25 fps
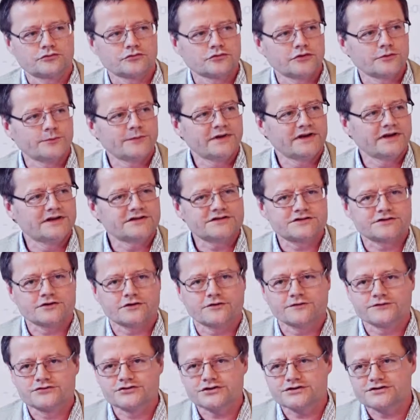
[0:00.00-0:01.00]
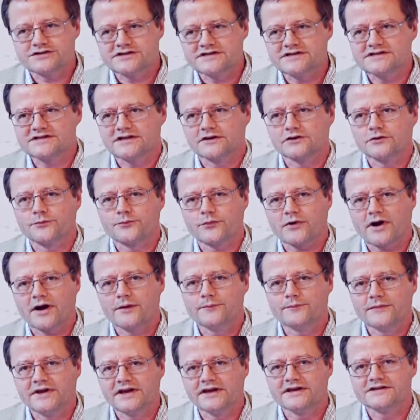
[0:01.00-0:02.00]
to the Minister of Justice and the
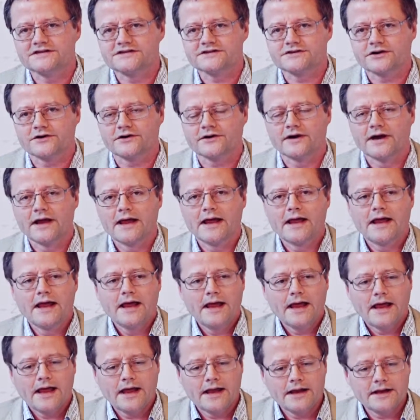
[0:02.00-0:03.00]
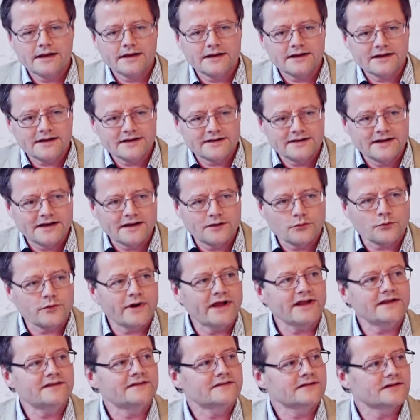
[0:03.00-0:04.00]
Prime Minister. And they
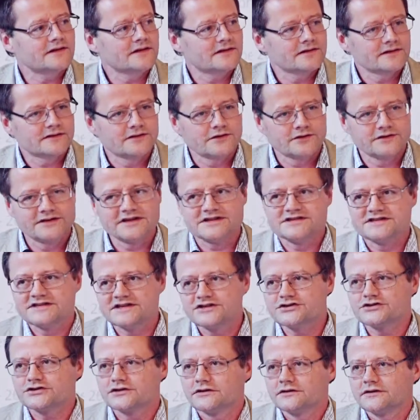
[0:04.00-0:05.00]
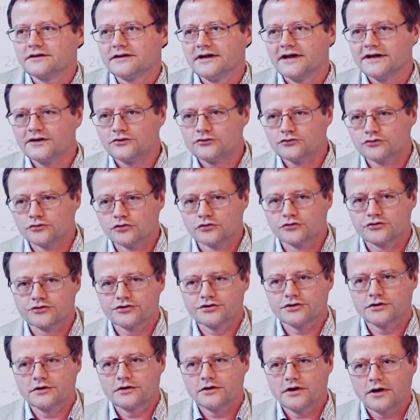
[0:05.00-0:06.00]
read the decision they took
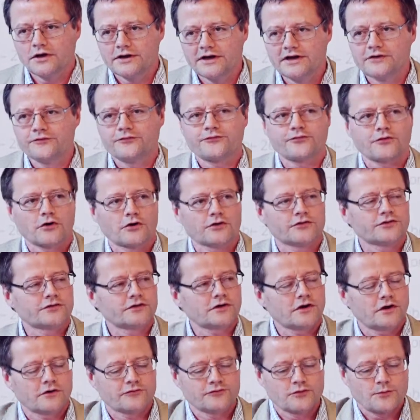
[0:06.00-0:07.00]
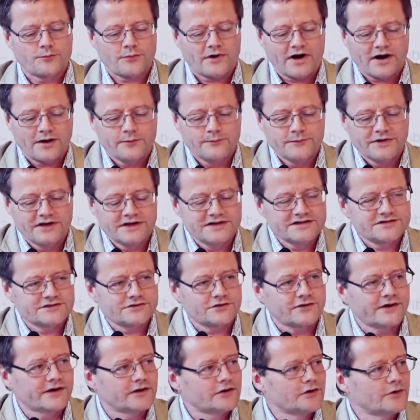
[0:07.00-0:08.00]
in front of the Prime
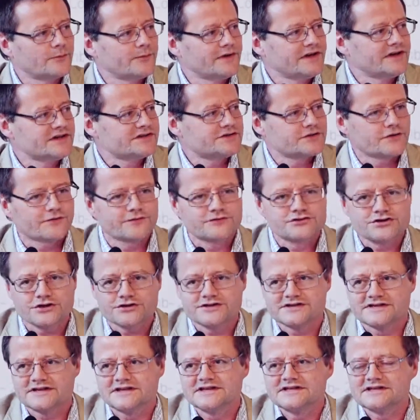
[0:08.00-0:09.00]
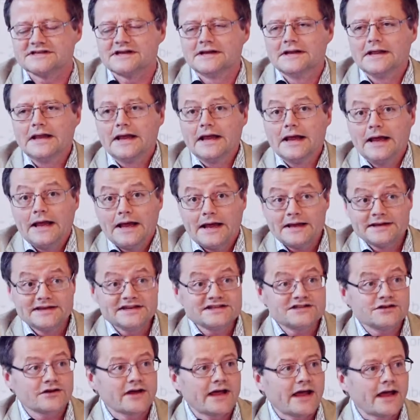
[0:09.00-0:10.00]
Minister and the Minister of Justice. And
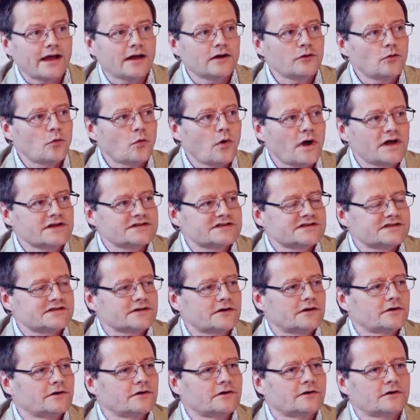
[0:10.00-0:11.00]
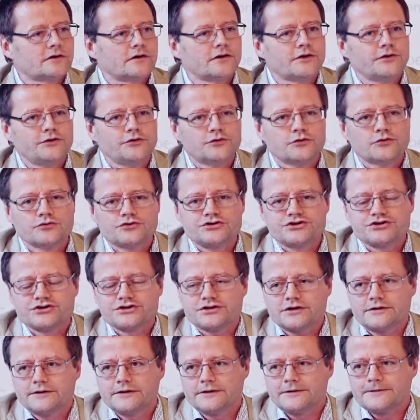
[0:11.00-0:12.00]
this again was a
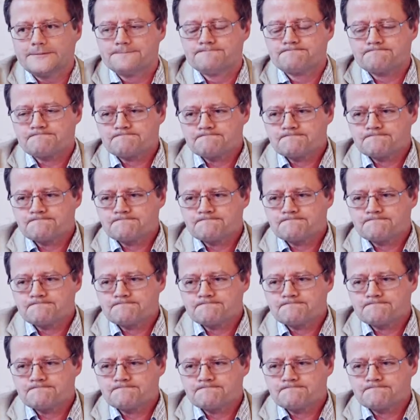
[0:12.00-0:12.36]
huge way